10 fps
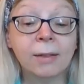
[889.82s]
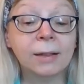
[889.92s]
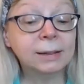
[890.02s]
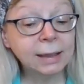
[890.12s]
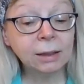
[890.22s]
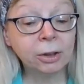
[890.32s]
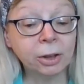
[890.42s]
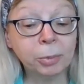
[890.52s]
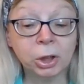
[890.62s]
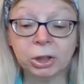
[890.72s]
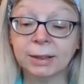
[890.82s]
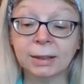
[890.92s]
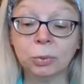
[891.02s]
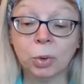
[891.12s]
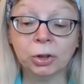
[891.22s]
The diddler
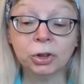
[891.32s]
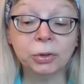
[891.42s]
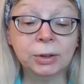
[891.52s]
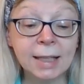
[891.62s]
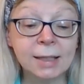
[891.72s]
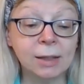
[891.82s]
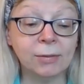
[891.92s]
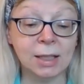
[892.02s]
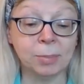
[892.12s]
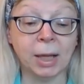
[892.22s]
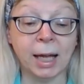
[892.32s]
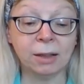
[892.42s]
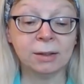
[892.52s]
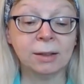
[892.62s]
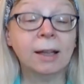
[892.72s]
purchases 1 or 2 dozen of these
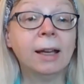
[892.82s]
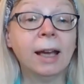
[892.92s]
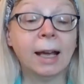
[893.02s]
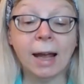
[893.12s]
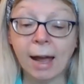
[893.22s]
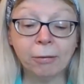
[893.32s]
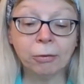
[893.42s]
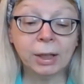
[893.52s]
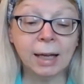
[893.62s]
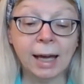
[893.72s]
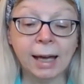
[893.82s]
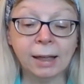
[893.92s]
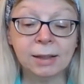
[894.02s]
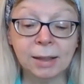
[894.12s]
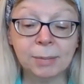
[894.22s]
blanks, and every
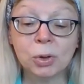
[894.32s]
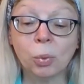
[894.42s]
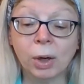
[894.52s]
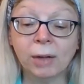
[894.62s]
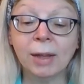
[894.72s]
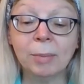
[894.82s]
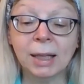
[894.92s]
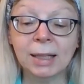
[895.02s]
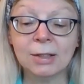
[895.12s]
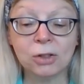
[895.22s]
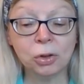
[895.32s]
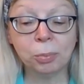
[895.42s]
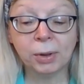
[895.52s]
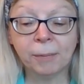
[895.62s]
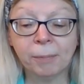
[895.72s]
day dips one of them in his
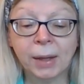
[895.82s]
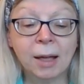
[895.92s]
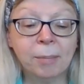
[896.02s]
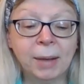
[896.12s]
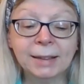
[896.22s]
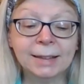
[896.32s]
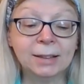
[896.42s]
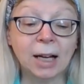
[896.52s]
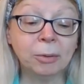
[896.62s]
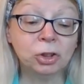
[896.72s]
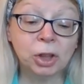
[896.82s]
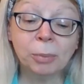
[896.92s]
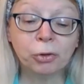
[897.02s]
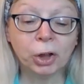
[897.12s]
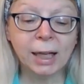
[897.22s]
soup, makes his dog
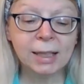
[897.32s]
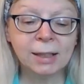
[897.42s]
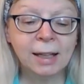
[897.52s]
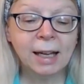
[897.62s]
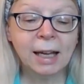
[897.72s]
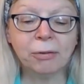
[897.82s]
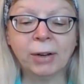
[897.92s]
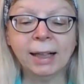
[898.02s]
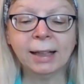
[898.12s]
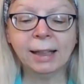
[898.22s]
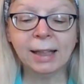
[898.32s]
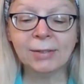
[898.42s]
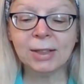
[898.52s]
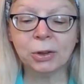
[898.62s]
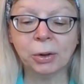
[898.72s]
jump for it, and finally
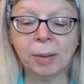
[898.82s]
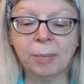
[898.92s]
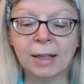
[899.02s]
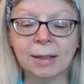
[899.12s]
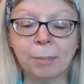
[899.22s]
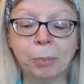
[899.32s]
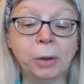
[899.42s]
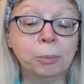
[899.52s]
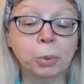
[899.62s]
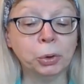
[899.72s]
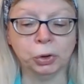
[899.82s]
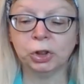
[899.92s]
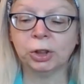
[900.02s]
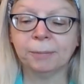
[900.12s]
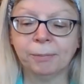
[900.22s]
gives it to him as a bonne
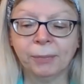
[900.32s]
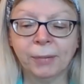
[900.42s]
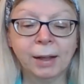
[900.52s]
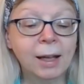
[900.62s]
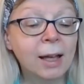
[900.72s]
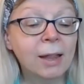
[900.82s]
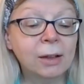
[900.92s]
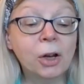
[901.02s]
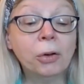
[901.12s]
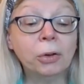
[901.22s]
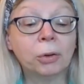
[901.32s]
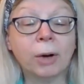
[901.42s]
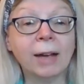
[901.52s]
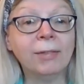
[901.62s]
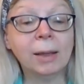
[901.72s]
bouche. The note
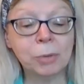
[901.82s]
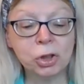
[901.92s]
arriving at